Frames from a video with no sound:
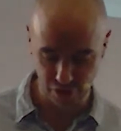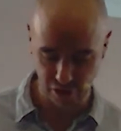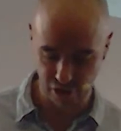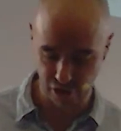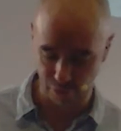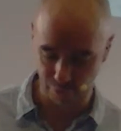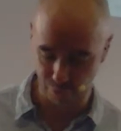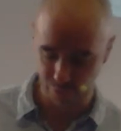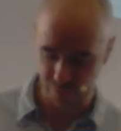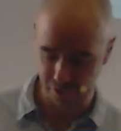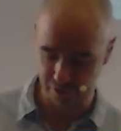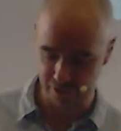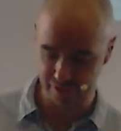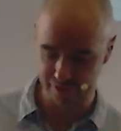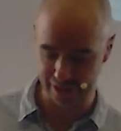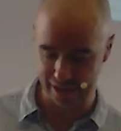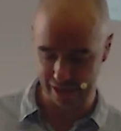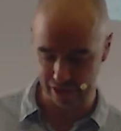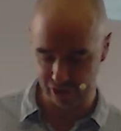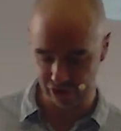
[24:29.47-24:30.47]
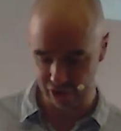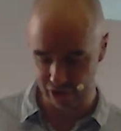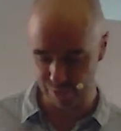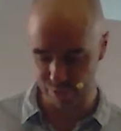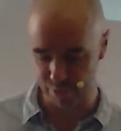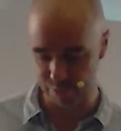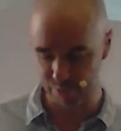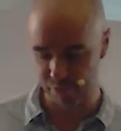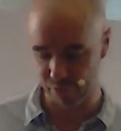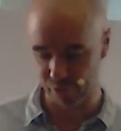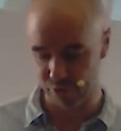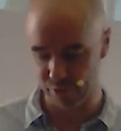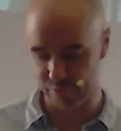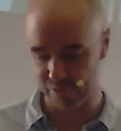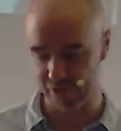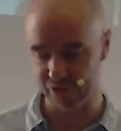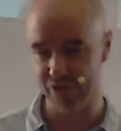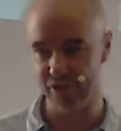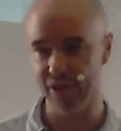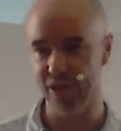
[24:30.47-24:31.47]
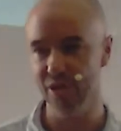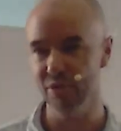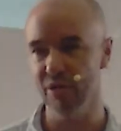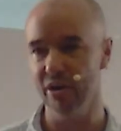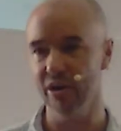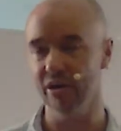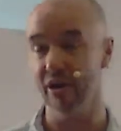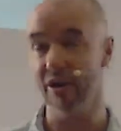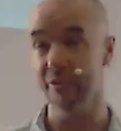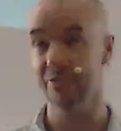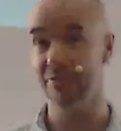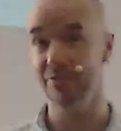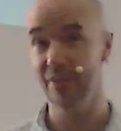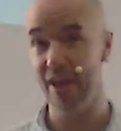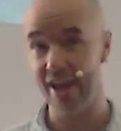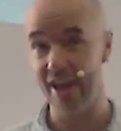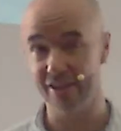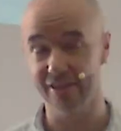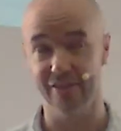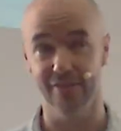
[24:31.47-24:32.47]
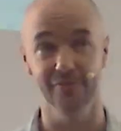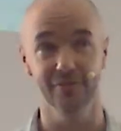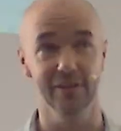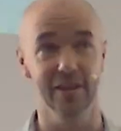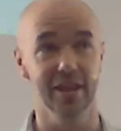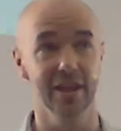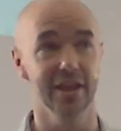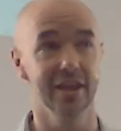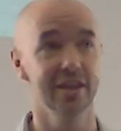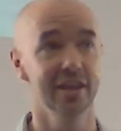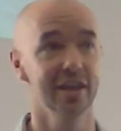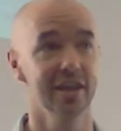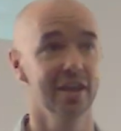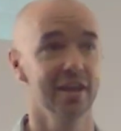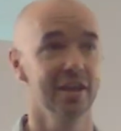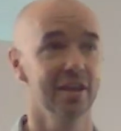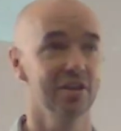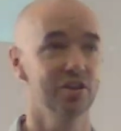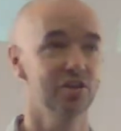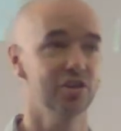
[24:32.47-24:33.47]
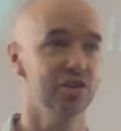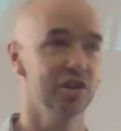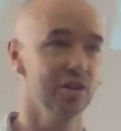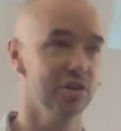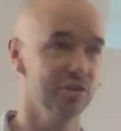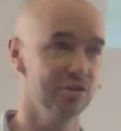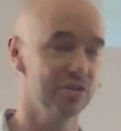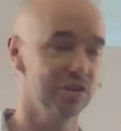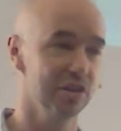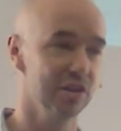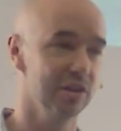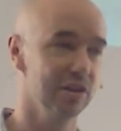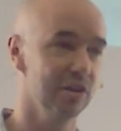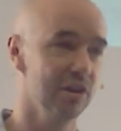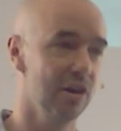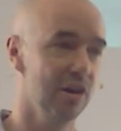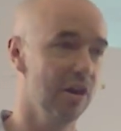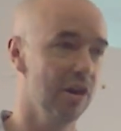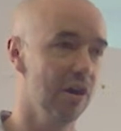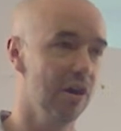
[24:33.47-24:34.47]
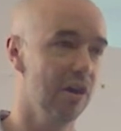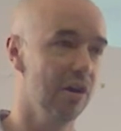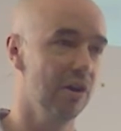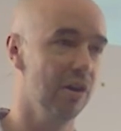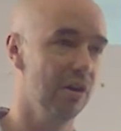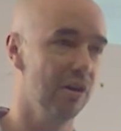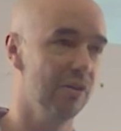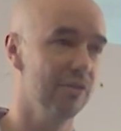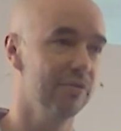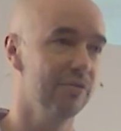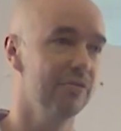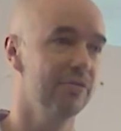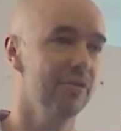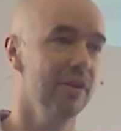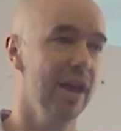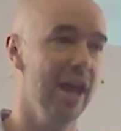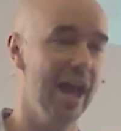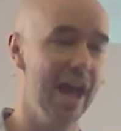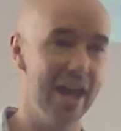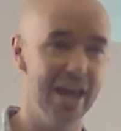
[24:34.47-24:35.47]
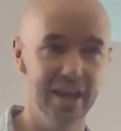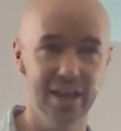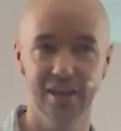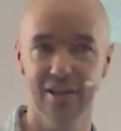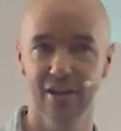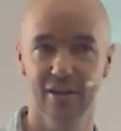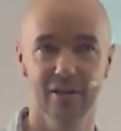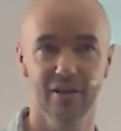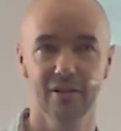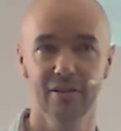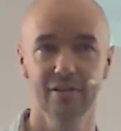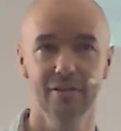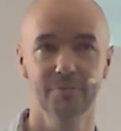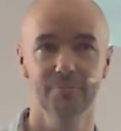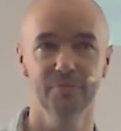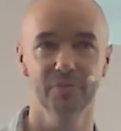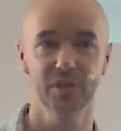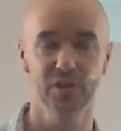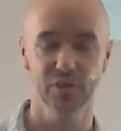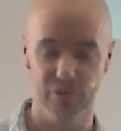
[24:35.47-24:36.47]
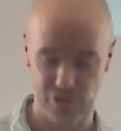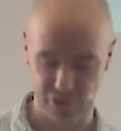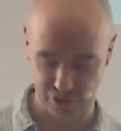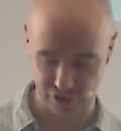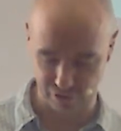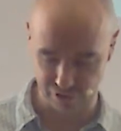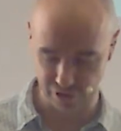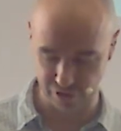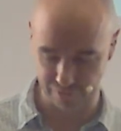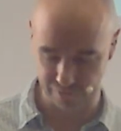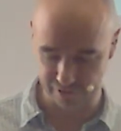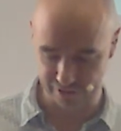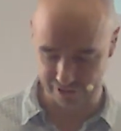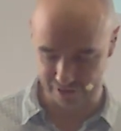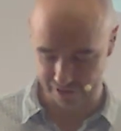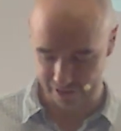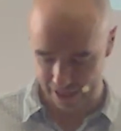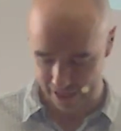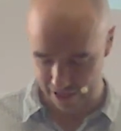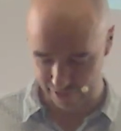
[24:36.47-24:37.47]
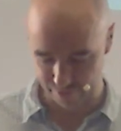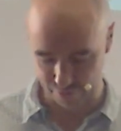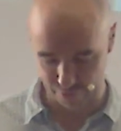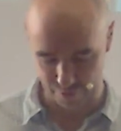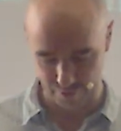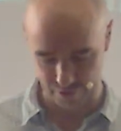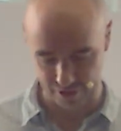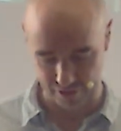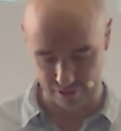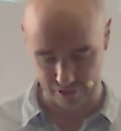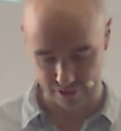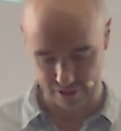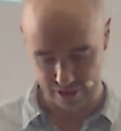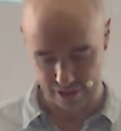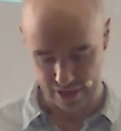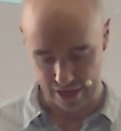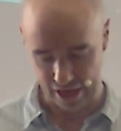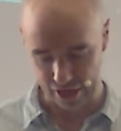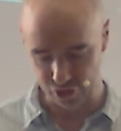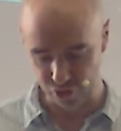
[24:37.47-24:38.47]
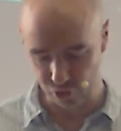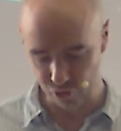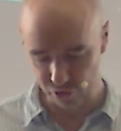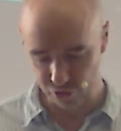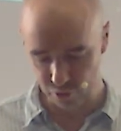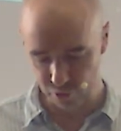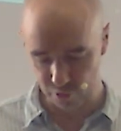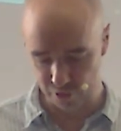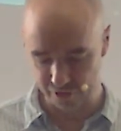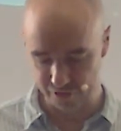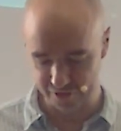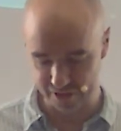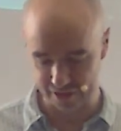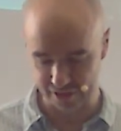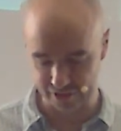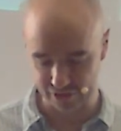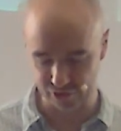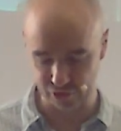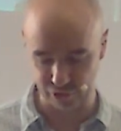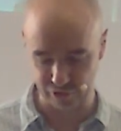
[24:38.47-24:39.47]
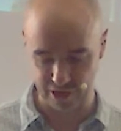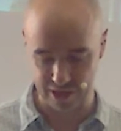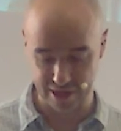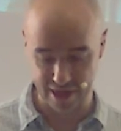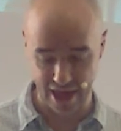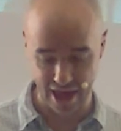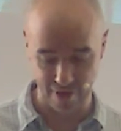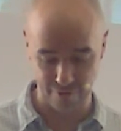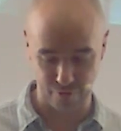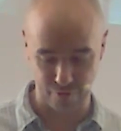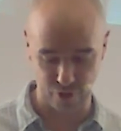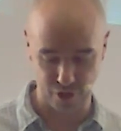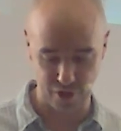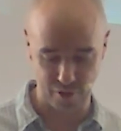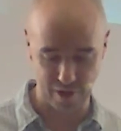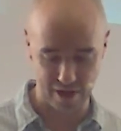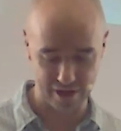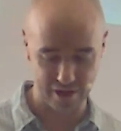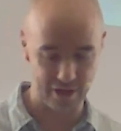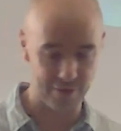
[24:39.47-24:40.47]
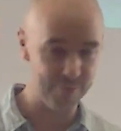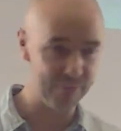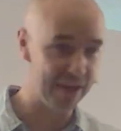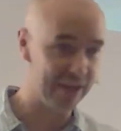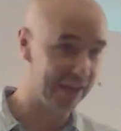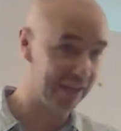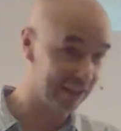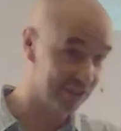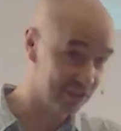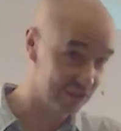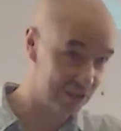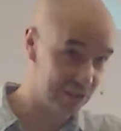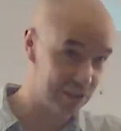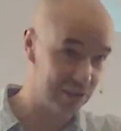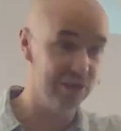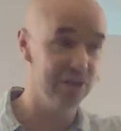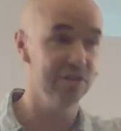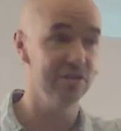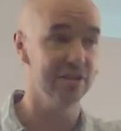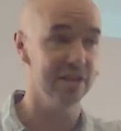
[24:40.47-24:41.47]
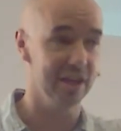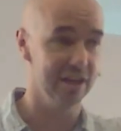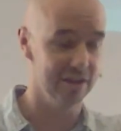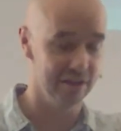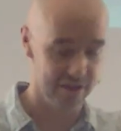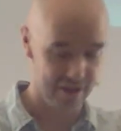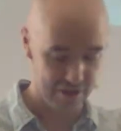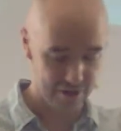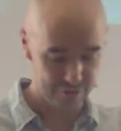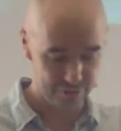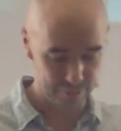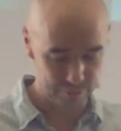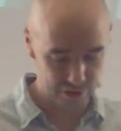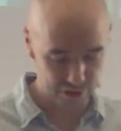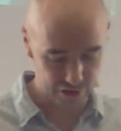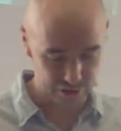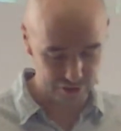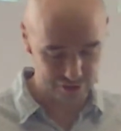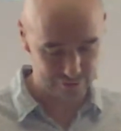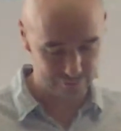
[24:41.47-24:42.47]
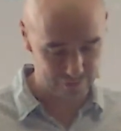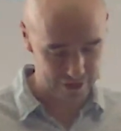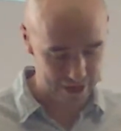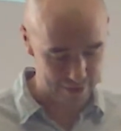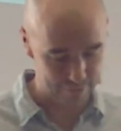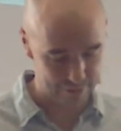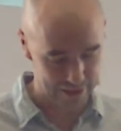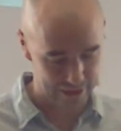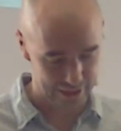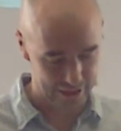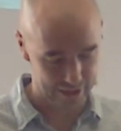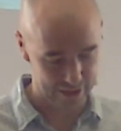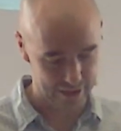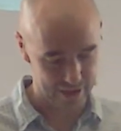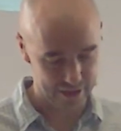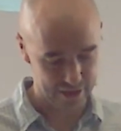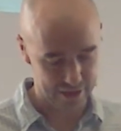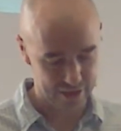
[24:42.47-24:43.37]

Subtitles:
to put confidence in human performance, you are effectively children of Hagar. You're children of the slave woman. And you're the ones in the story, therefore, who end up being excluded from God's family.